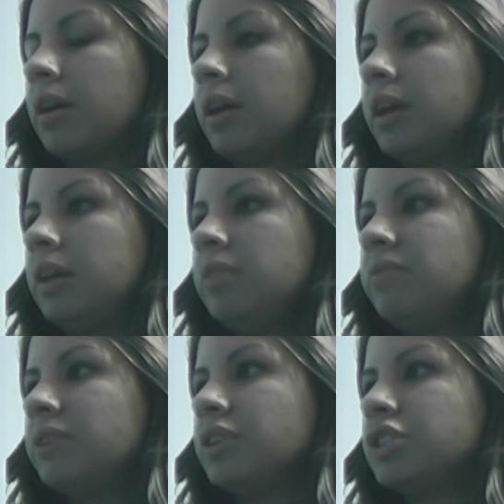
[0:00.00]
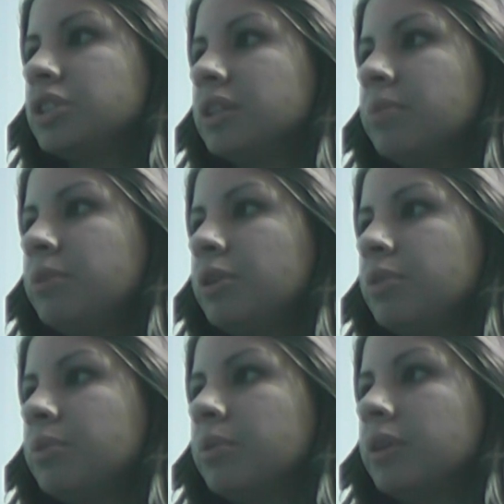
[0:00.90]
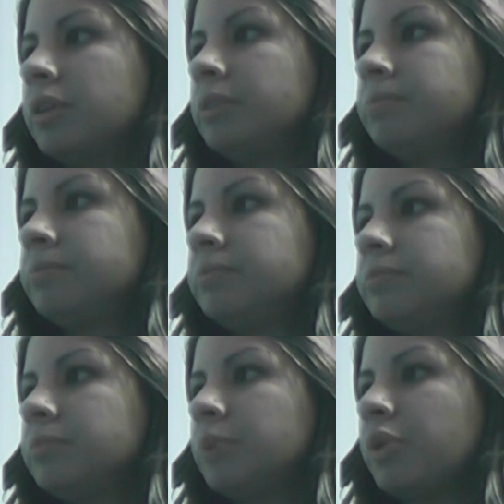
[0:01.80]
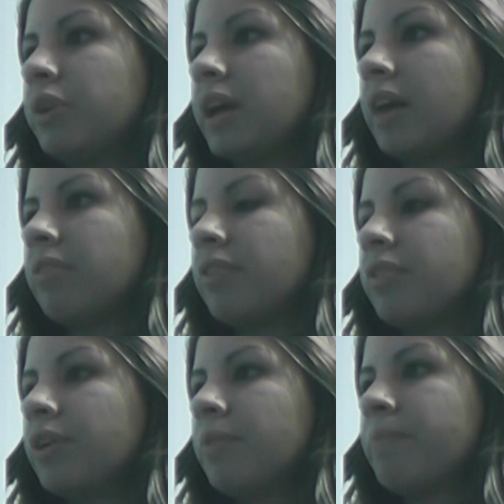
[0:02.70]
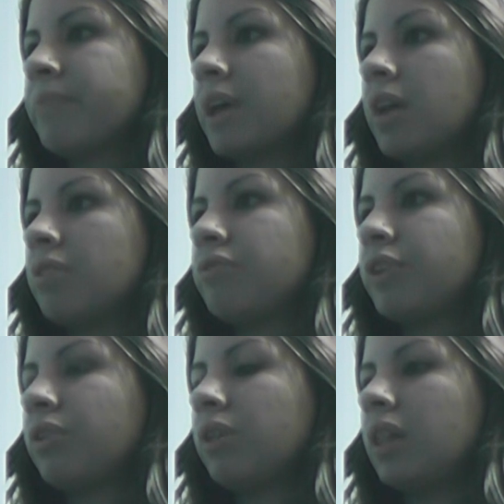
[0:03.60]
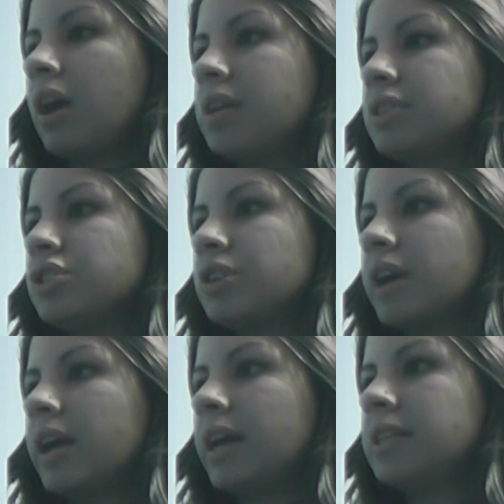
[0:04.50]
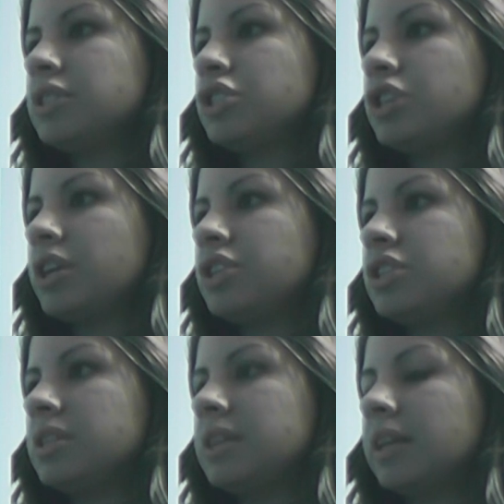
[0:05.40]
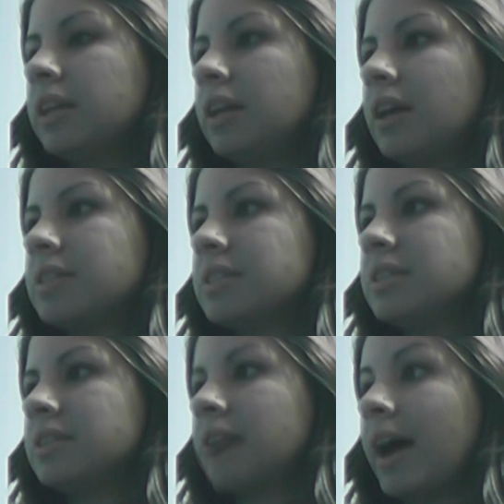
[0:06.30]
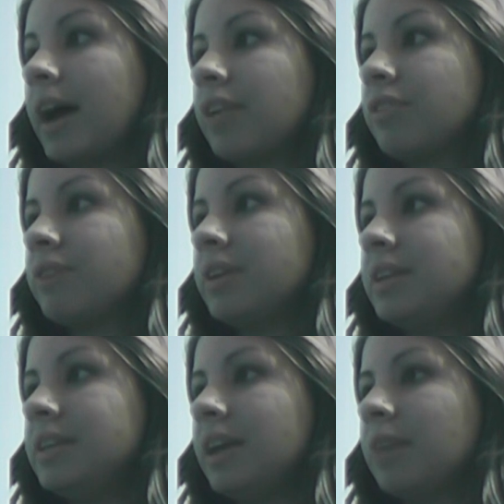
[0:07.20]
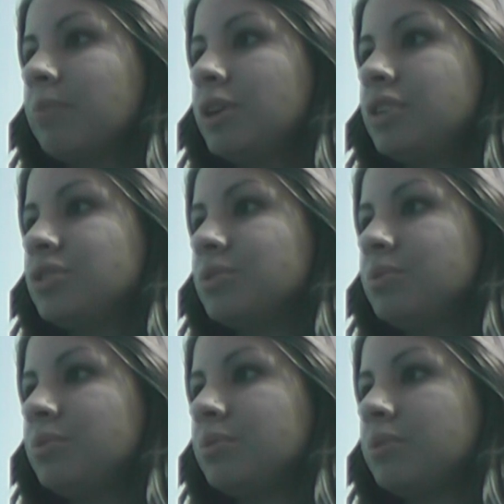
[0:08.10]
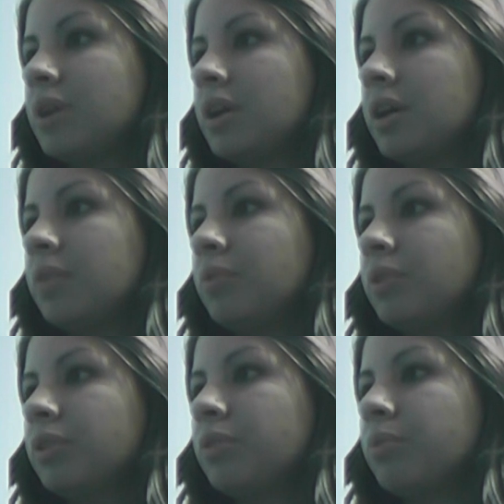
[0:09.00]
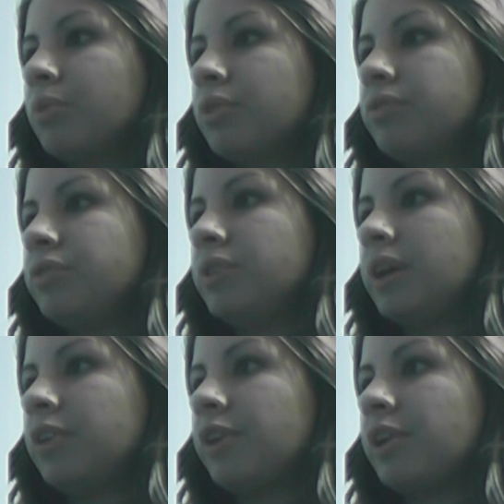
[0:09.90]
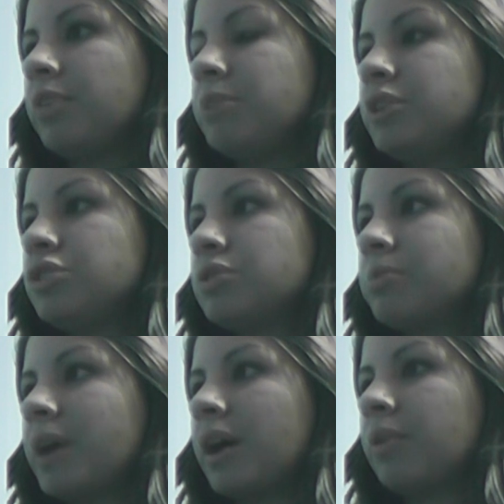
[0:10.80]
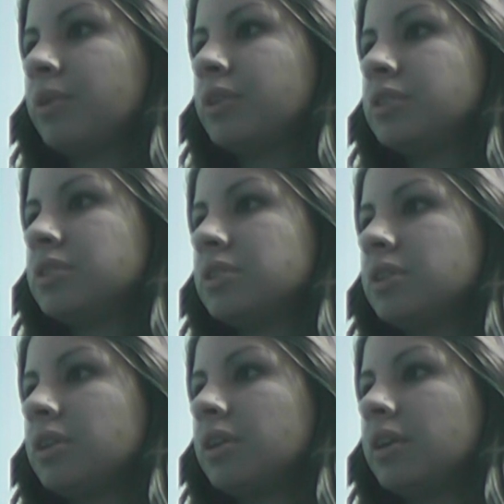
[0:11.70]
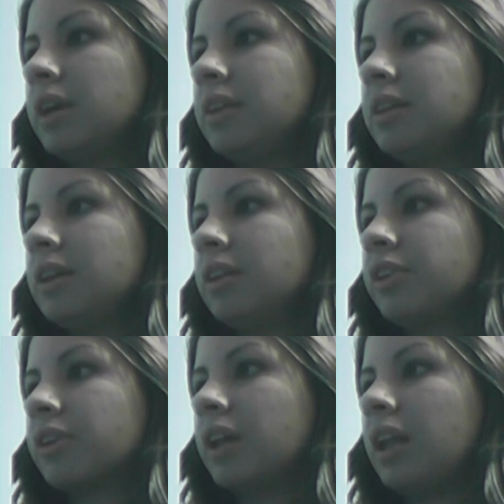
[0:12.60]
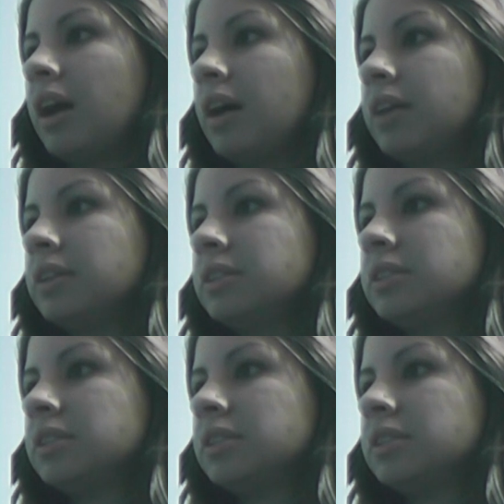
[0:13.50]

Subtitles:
Heat vision, that'd be cool. We already have that though. Feral Claws. Your hands change to deadly claws that deal aggravated damage. Ooh. Will of the Wolf. You gain greater bestial powers. Gain deadlier claws.